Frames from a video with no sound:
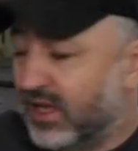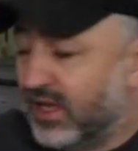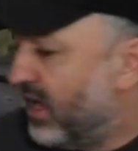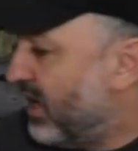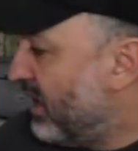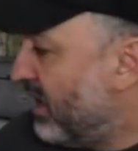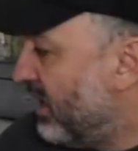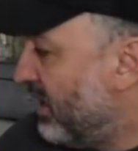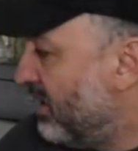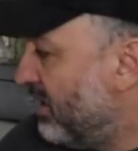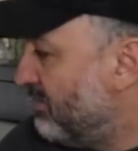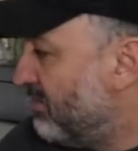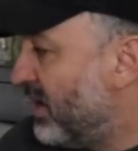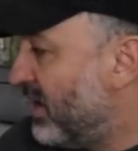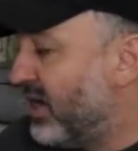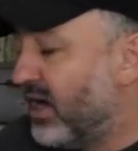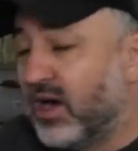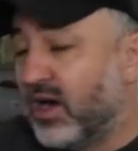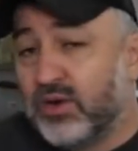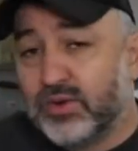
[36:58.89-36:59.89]

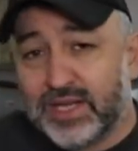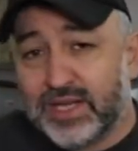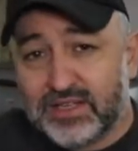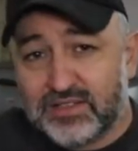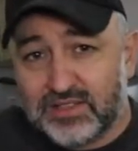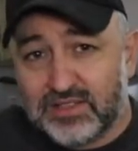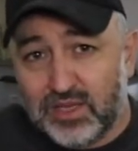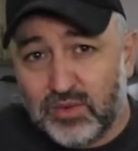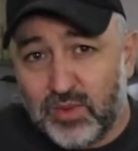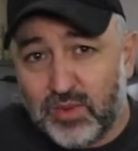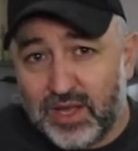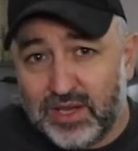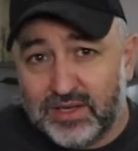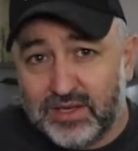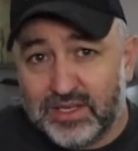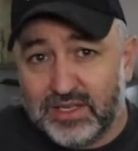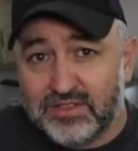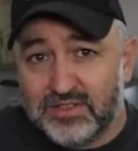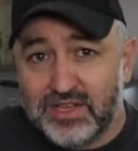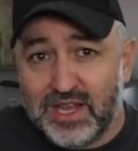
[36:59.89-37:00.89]
My old
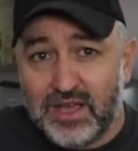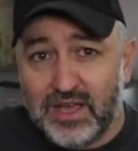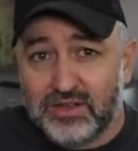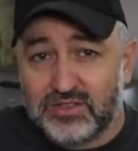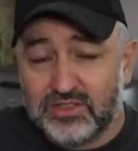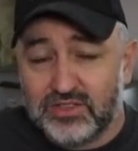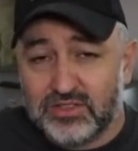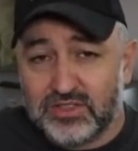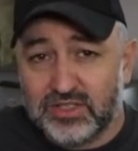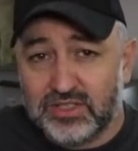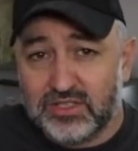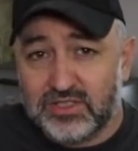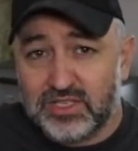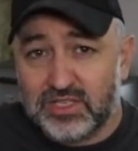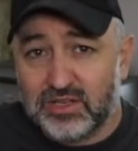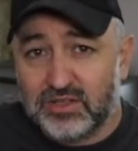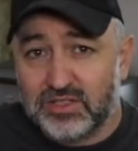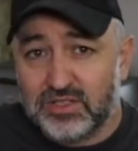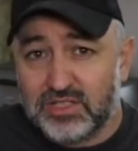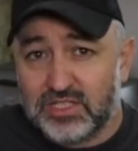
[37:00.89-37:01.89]
XD1 is now just going to
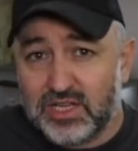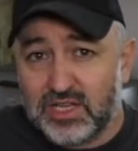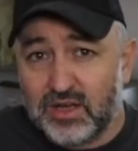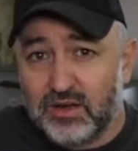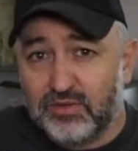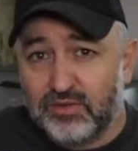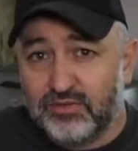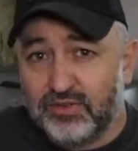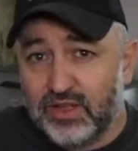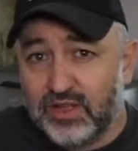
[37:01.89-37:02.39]
sit on the shelf